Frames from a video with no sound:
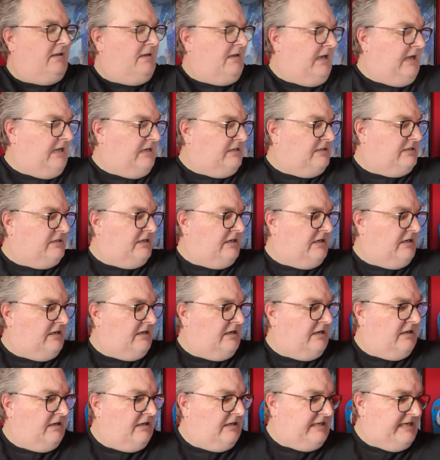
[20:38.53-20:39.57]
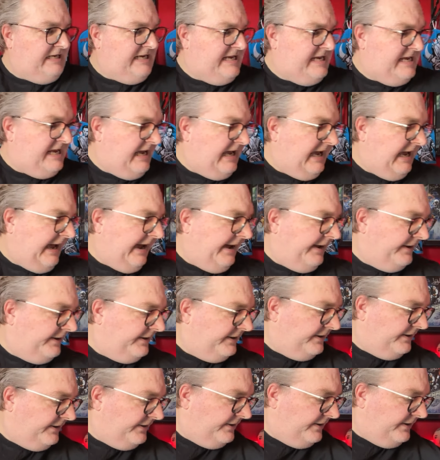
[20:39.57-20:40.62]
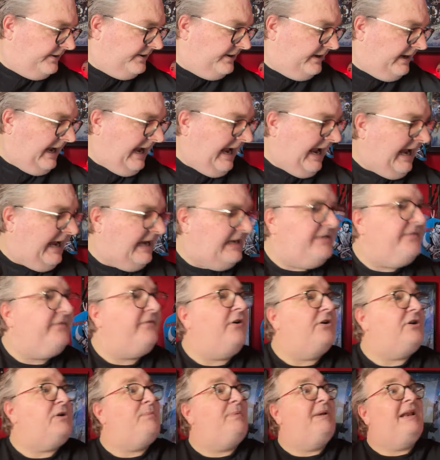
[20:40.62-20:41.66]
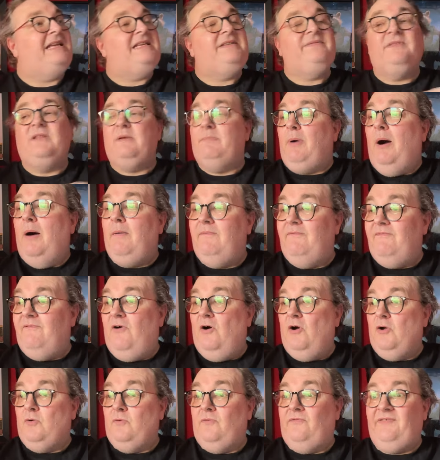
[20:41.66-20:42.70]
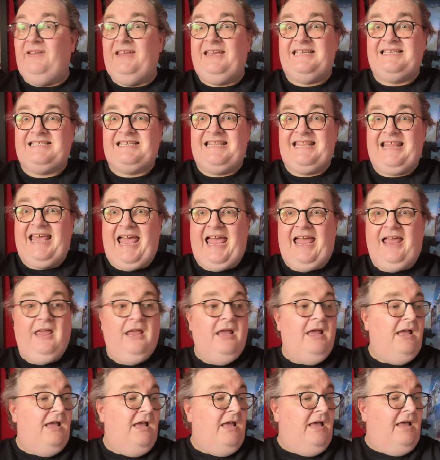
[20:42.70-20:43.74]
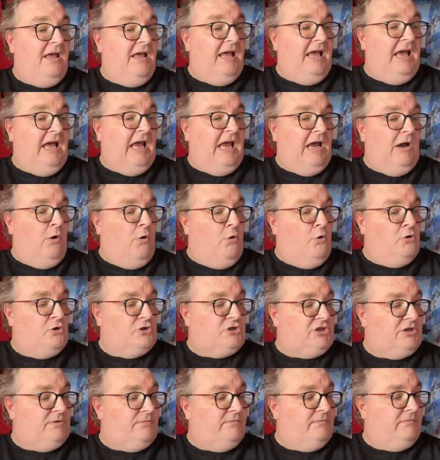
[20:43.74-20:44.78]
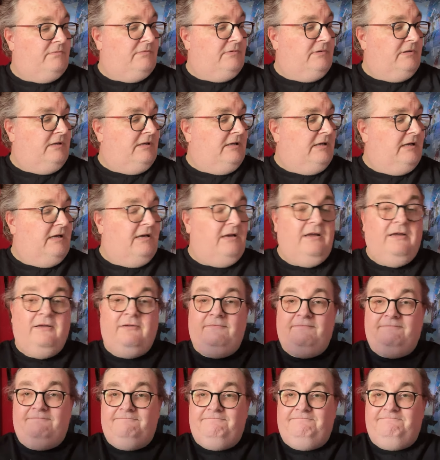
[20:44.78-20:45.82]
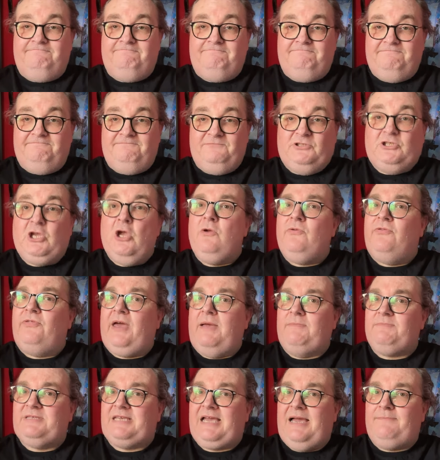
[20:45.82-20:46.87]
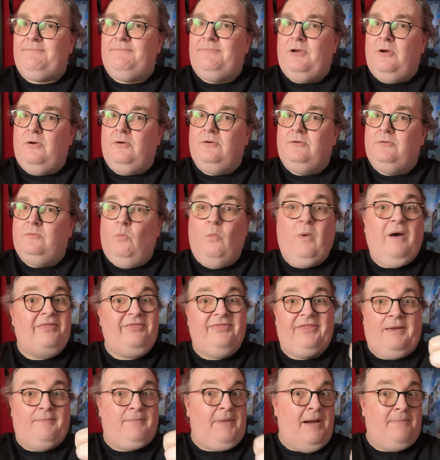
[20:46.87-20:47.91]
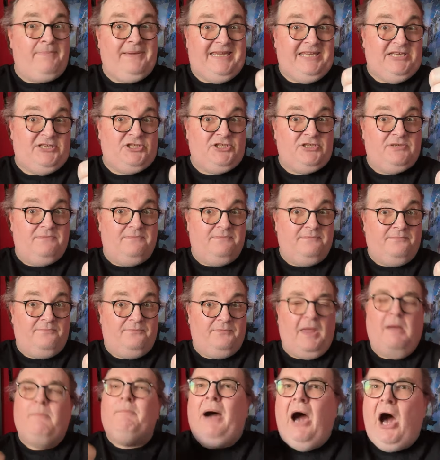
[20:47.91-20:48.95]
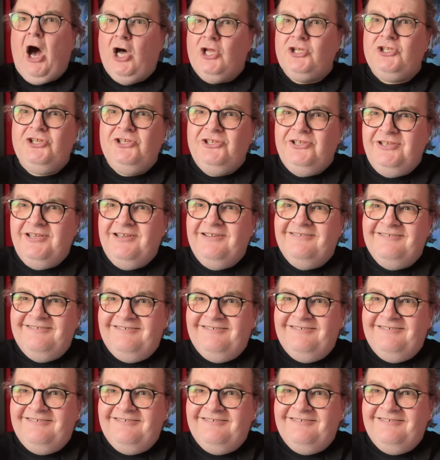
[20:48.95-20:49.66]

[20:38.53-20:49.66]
And, yeah. And find a place for the pop vinyl figures and that. Awesome. Two thumbs up, one thumb up each. Pardon?